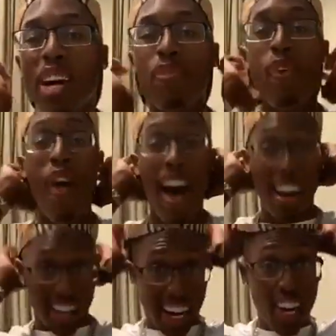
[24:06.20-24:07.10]
four out
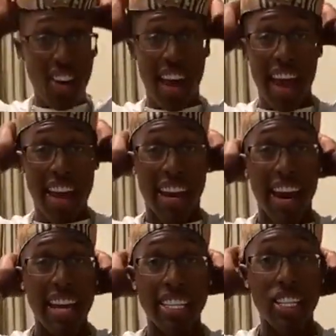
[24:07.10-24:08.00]
pure ass
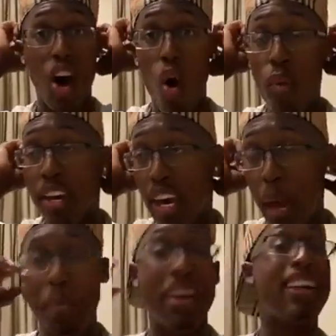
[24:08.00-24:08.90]
glasses all weekend,
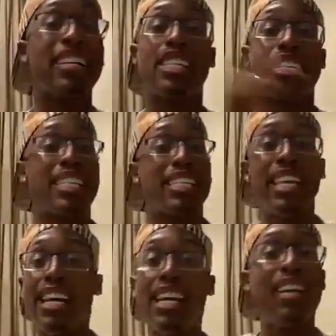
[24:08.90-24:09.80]
but niggas
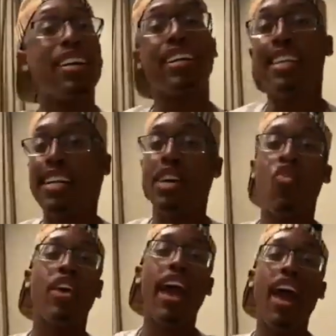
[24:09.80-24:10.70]
still look good in them
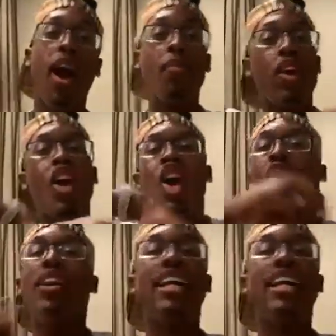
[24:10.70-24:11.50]
cap. With the